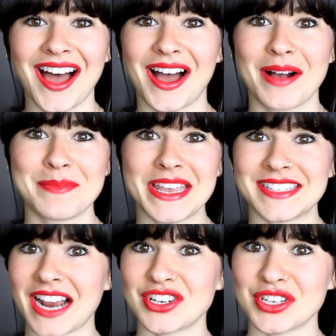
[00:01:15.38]
um,
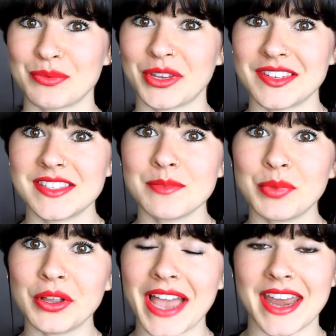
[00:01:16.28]
it's actually really
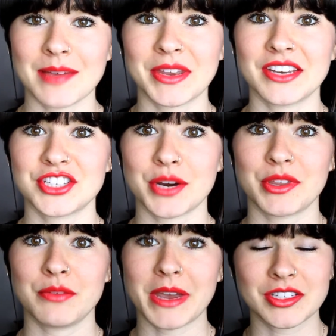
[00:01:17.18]
simple and I'm gonna share
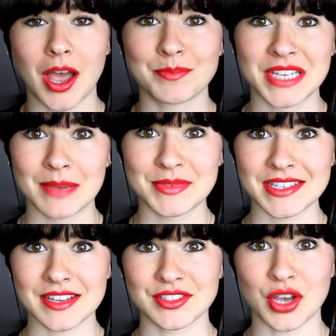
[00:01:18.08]
with you my top
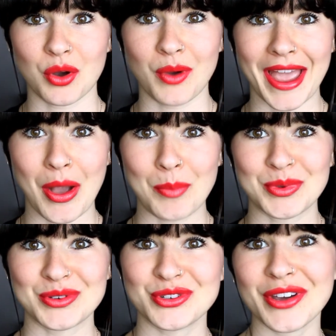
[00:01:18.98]
tips, so I
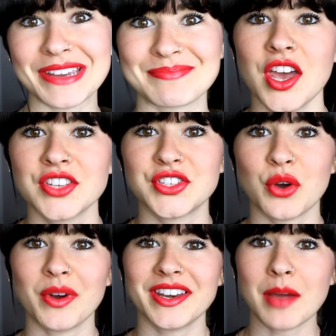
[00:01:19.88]
hope you enjoy.
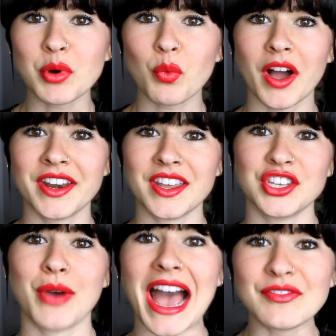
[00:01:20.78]
So number one,
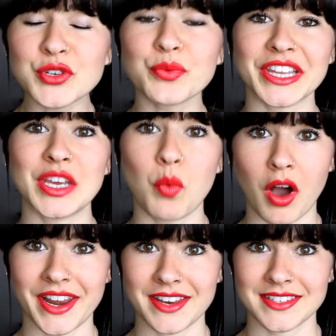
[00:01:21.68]
you have to really
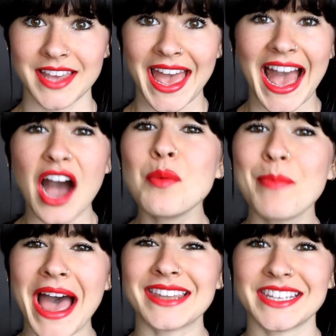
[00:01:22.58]
want it.
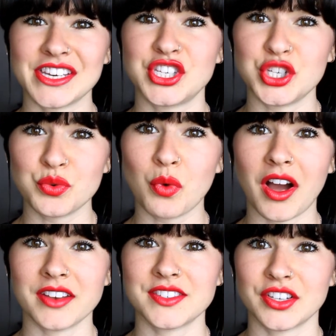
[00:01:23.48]
How badly do you
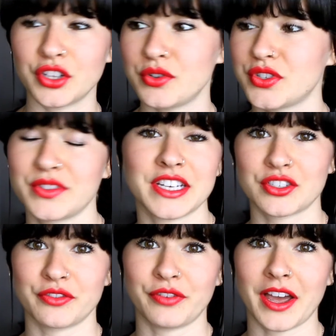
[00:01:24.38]
want to lose those
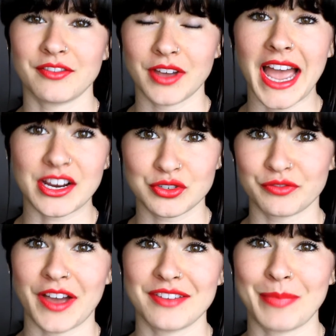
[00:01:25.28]
extra,
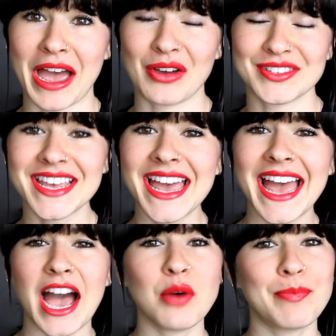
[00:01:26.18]
extra five pounds?
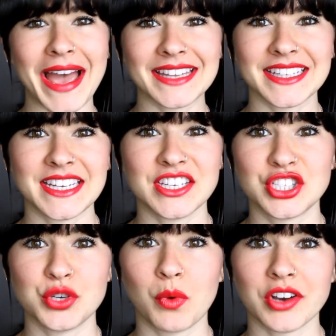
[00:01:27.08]
How badly
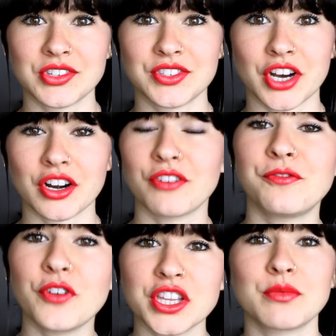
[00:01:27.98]
do you want to start a
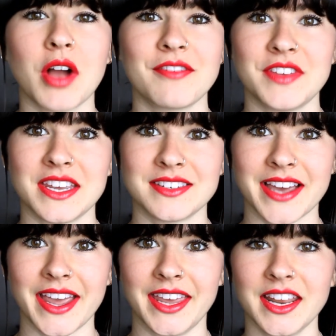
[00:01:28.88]
fully raw vegan
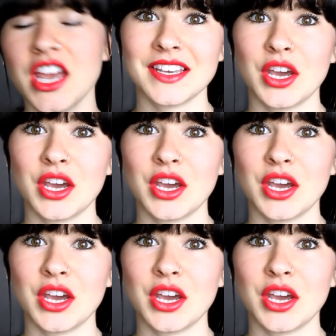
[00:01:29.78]
diet?